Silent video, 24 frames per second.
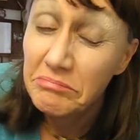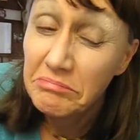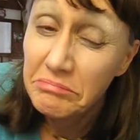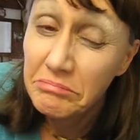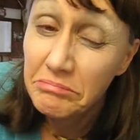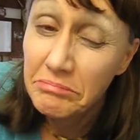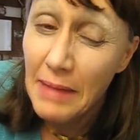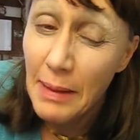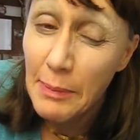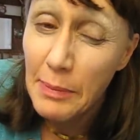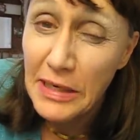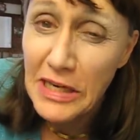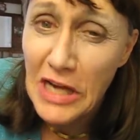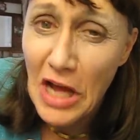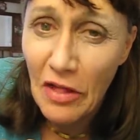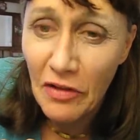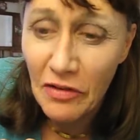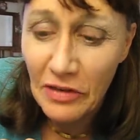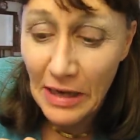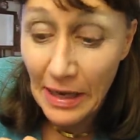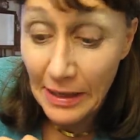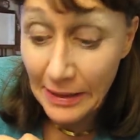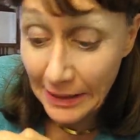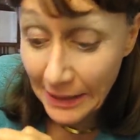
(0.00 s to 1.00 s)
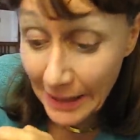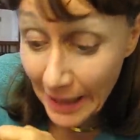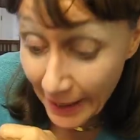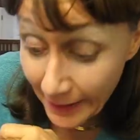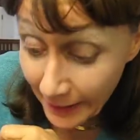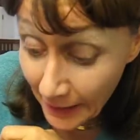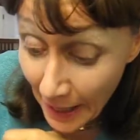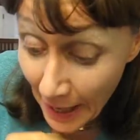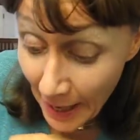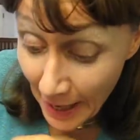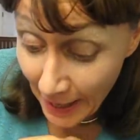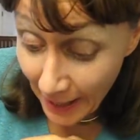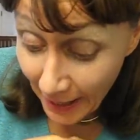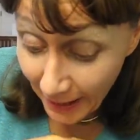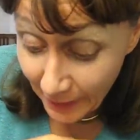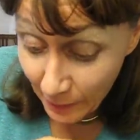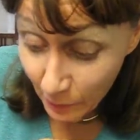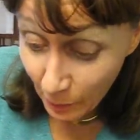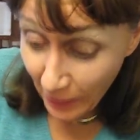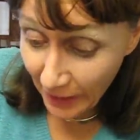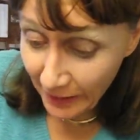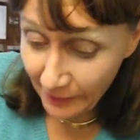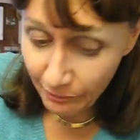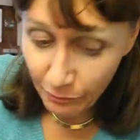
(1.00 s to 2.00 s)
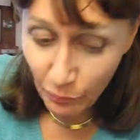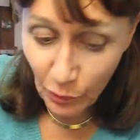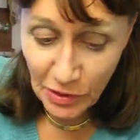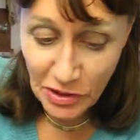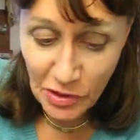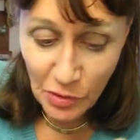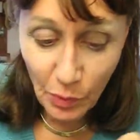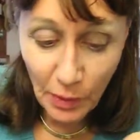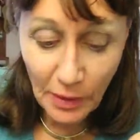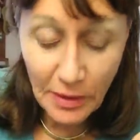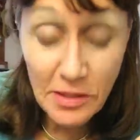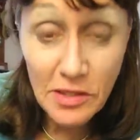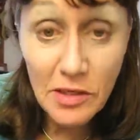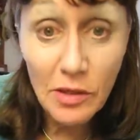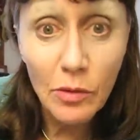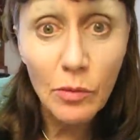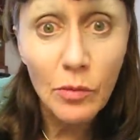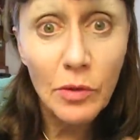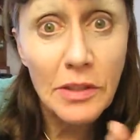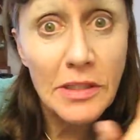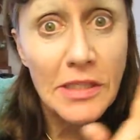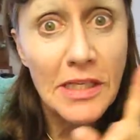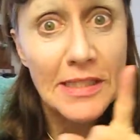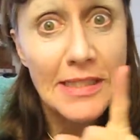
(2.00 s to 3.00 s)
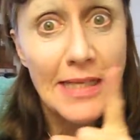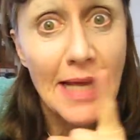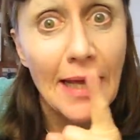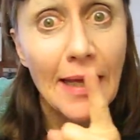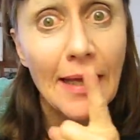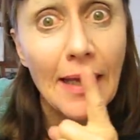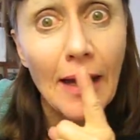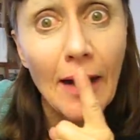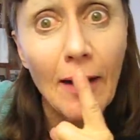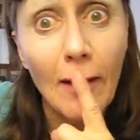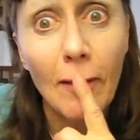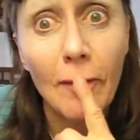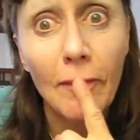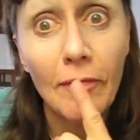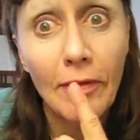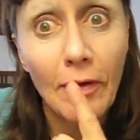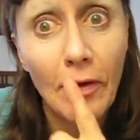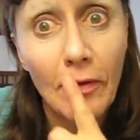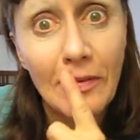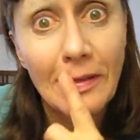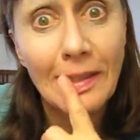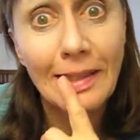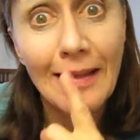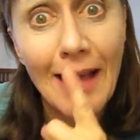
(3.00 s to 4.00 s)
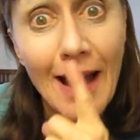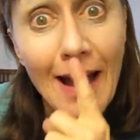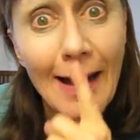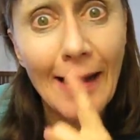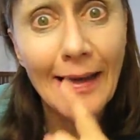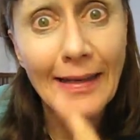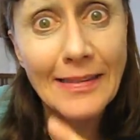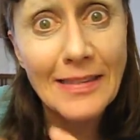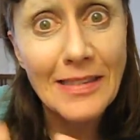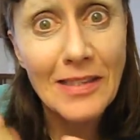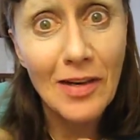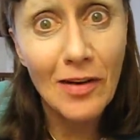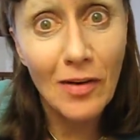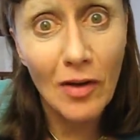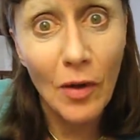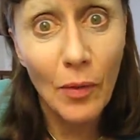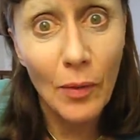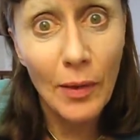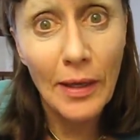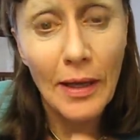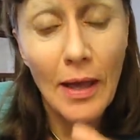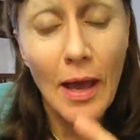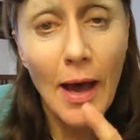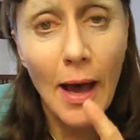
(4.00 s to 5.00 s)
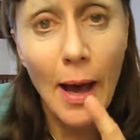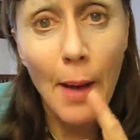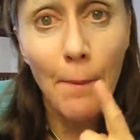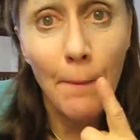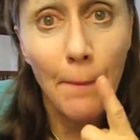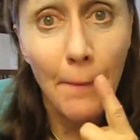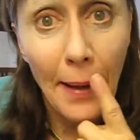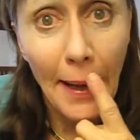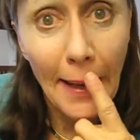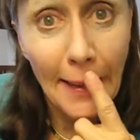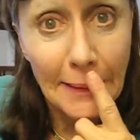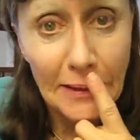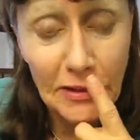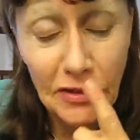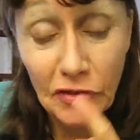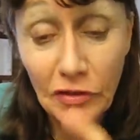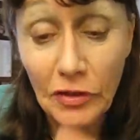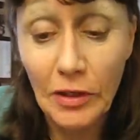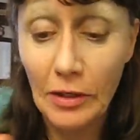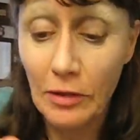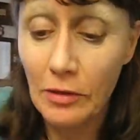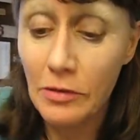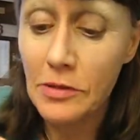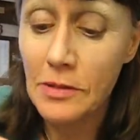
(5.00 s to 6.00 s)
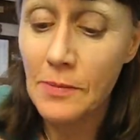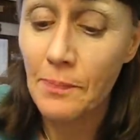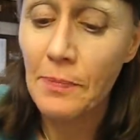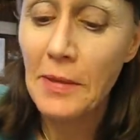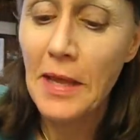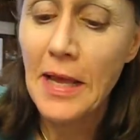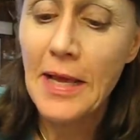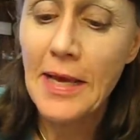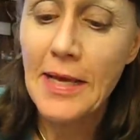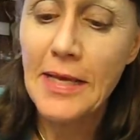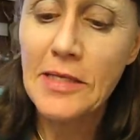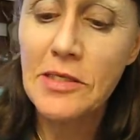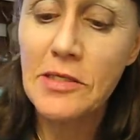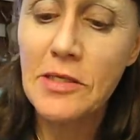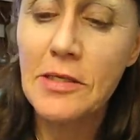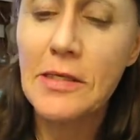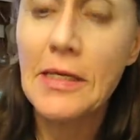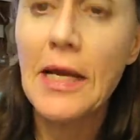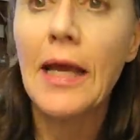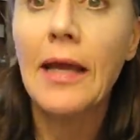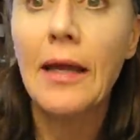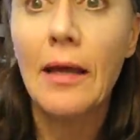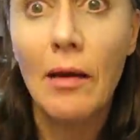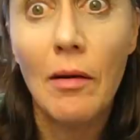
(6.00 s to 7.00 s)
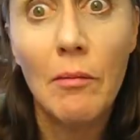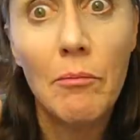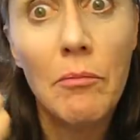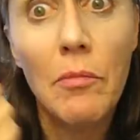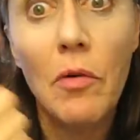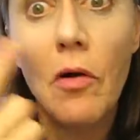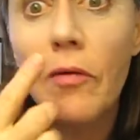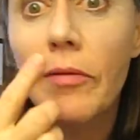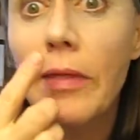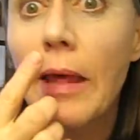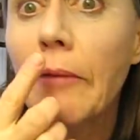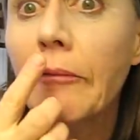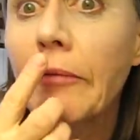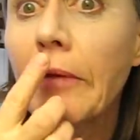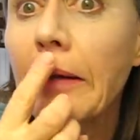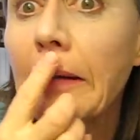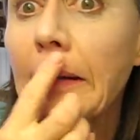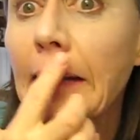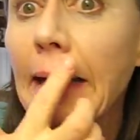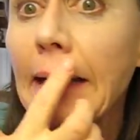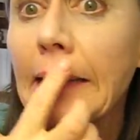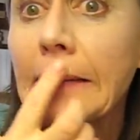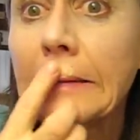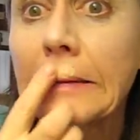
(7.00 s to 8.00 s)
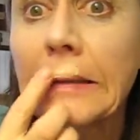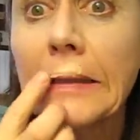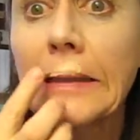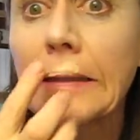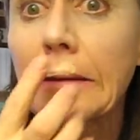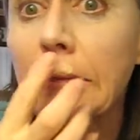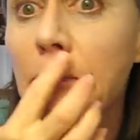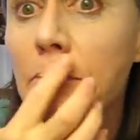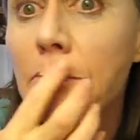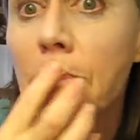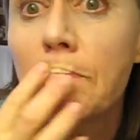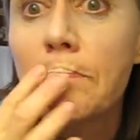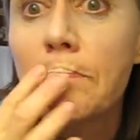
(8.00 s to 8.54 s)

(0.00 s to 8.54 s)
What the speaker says: Maybe $1.98. Anyway, what you want to do to take care of those lines that are going up past your nose is to take more of that foundation